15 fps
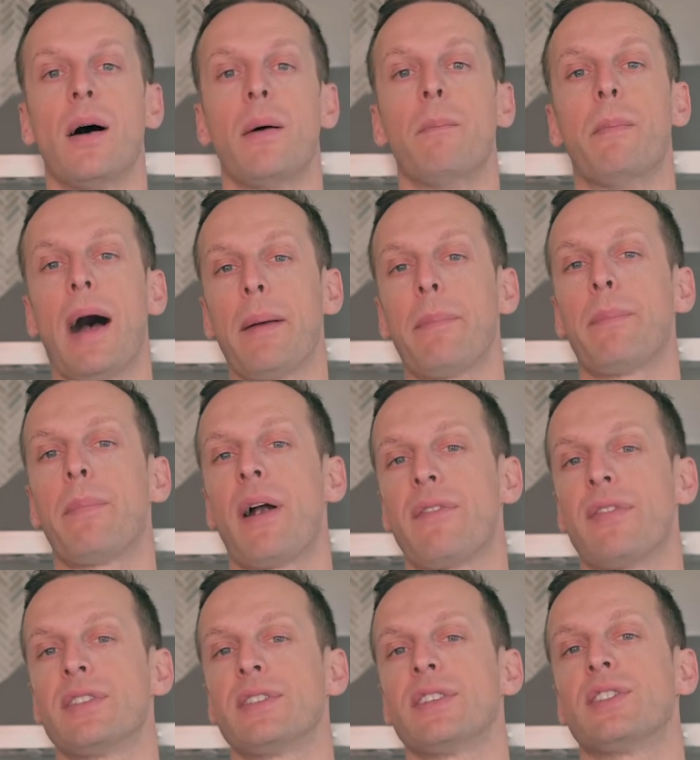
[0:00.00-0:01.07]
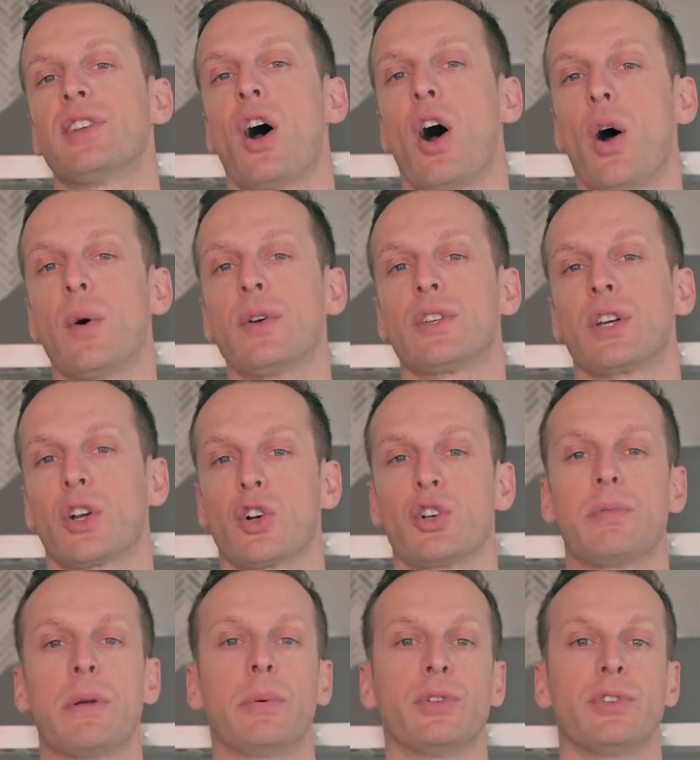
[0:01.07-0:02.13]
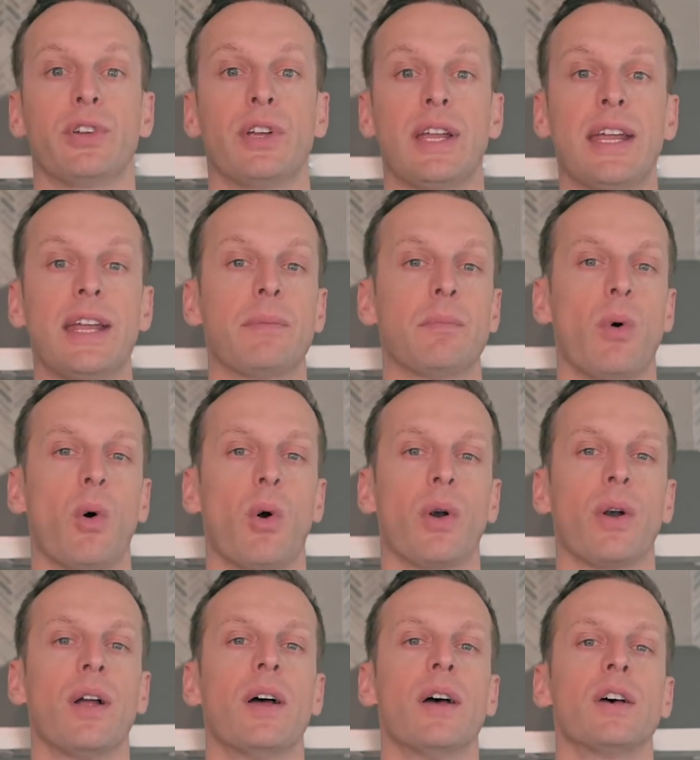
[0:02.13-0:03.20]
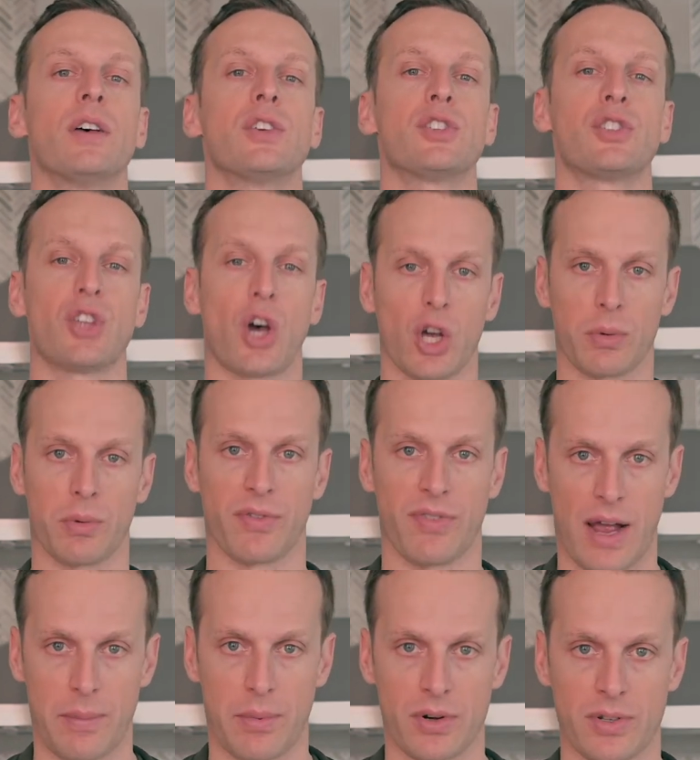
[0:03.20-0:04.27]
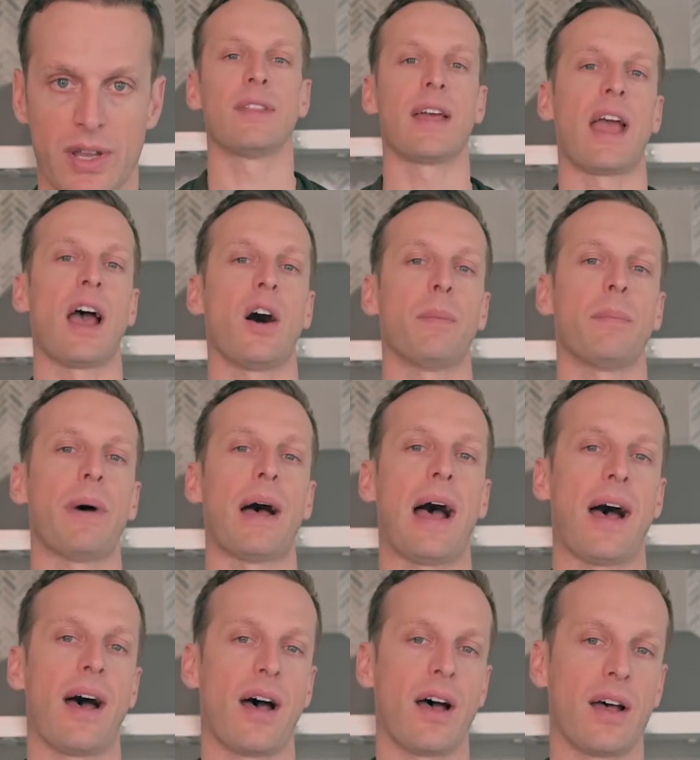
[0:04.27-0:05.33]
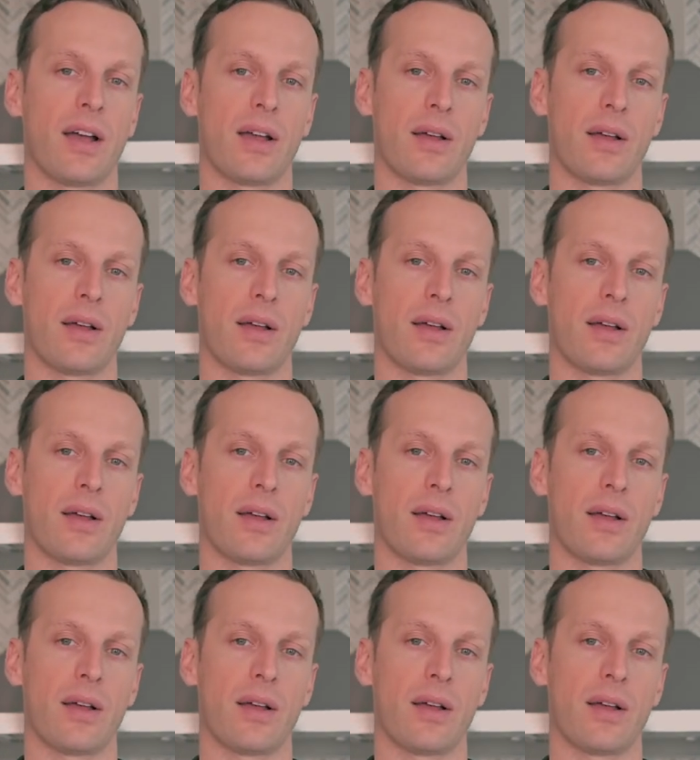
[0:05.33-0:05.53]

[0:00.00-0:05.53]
my preference is to always encourage people to eat more soluble fibers. They help uh,